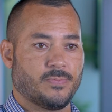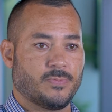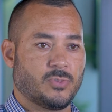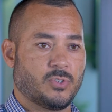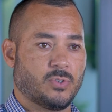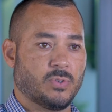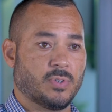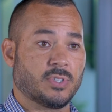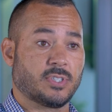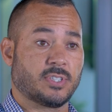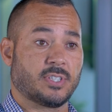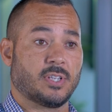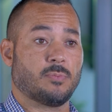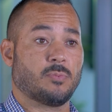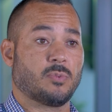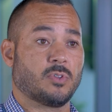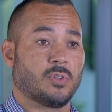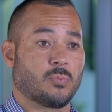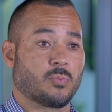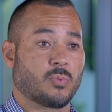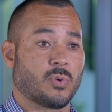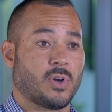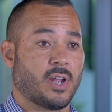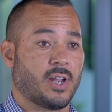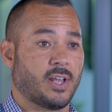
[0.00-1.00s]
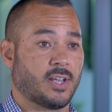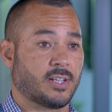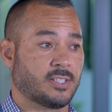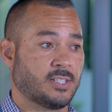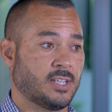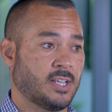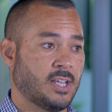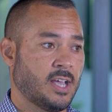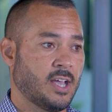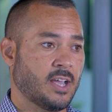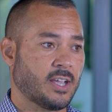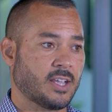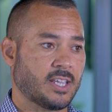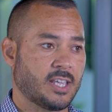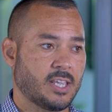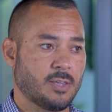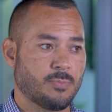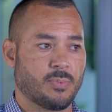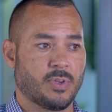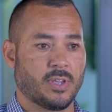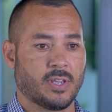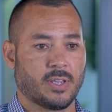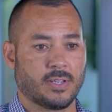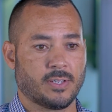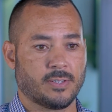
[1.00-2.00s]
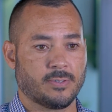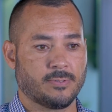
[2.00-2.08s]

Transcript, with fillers: to assemble the product, keeping